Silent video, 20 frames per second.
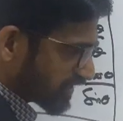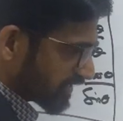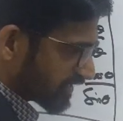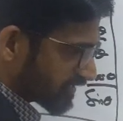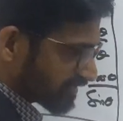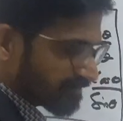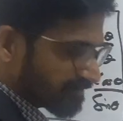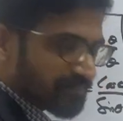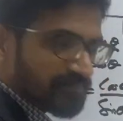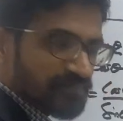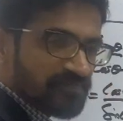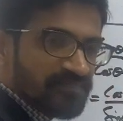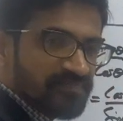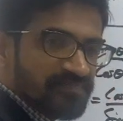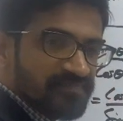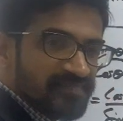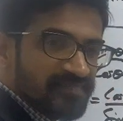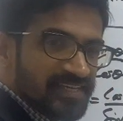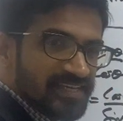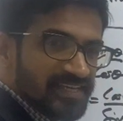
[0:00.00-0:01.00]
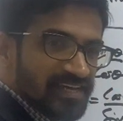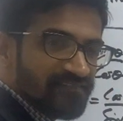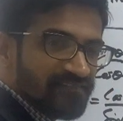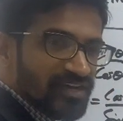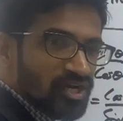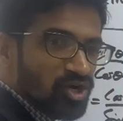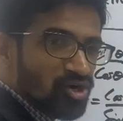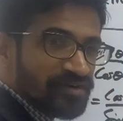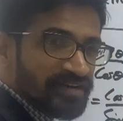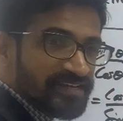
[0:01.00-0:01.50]
here. Here we
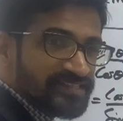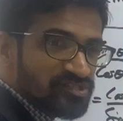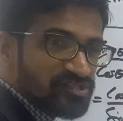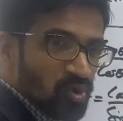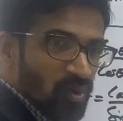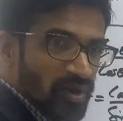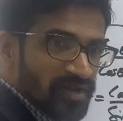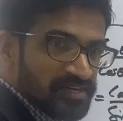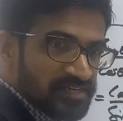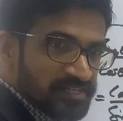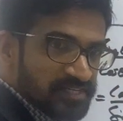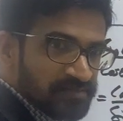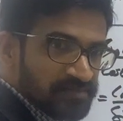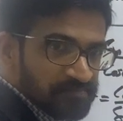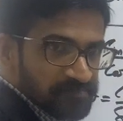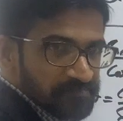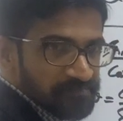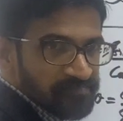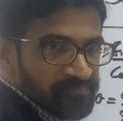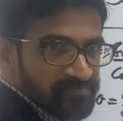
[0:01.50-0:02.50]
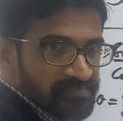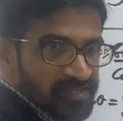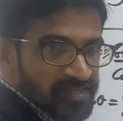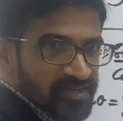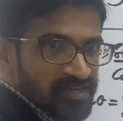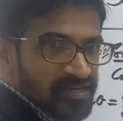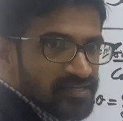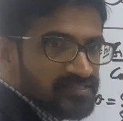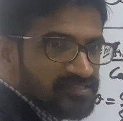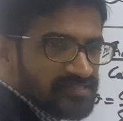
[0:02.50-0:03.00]
got a square term,
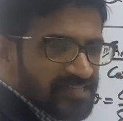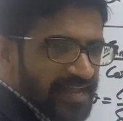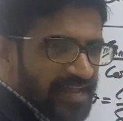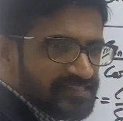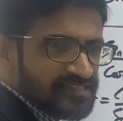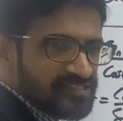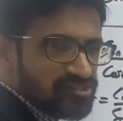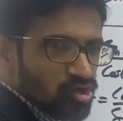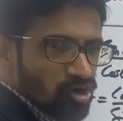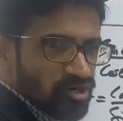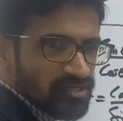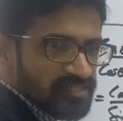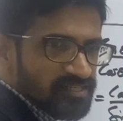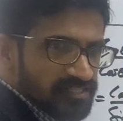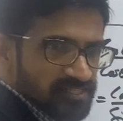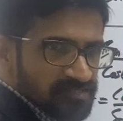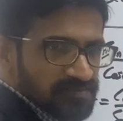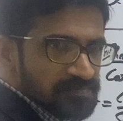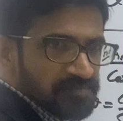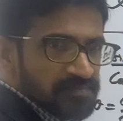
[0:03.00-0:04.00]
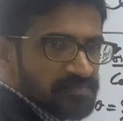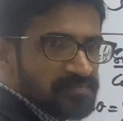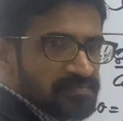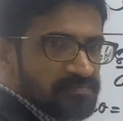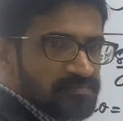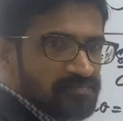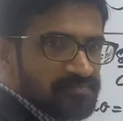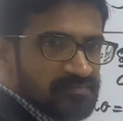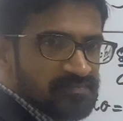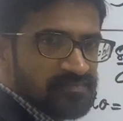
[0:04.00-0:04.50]
sin square term,
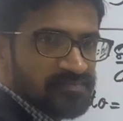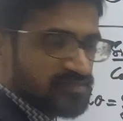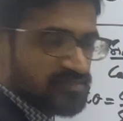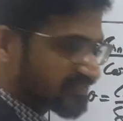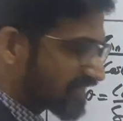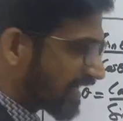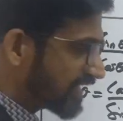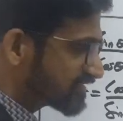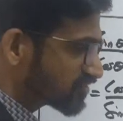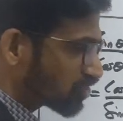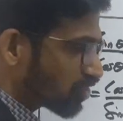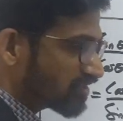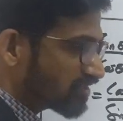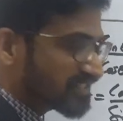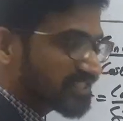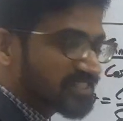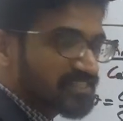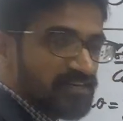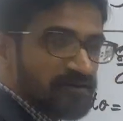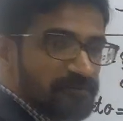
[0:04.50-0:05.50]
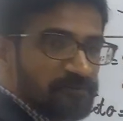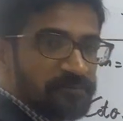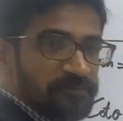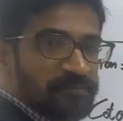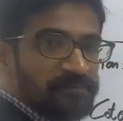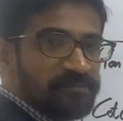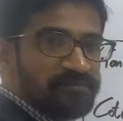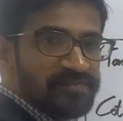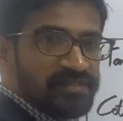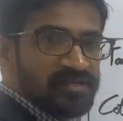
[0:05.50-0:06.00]
sin square theta.
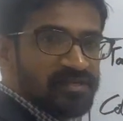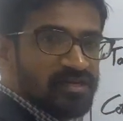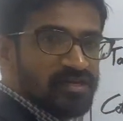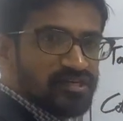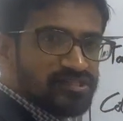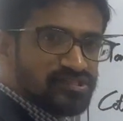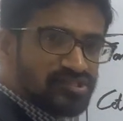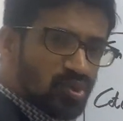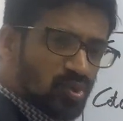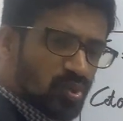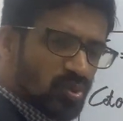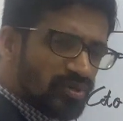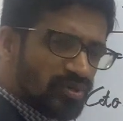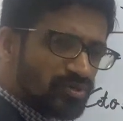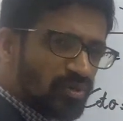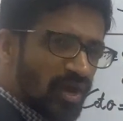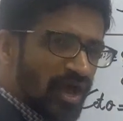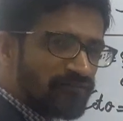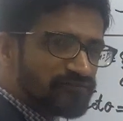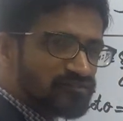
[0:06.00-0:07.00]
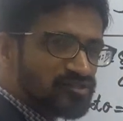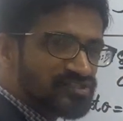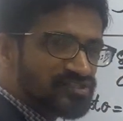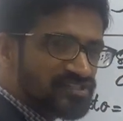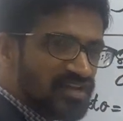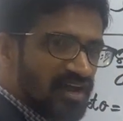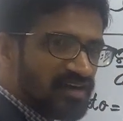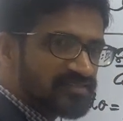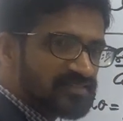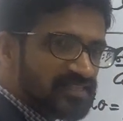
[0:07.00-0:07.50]
So you have to
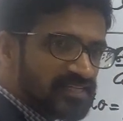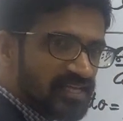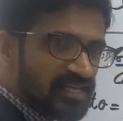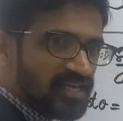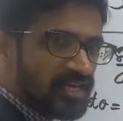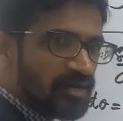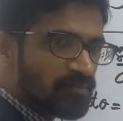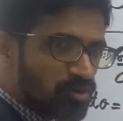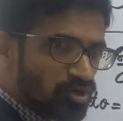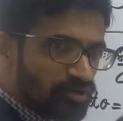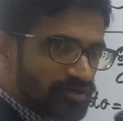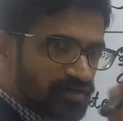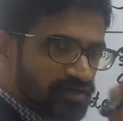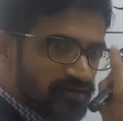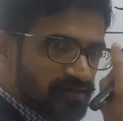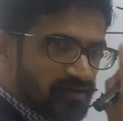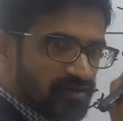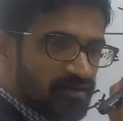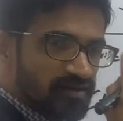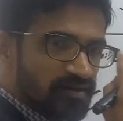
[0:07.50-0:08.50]
start thinking about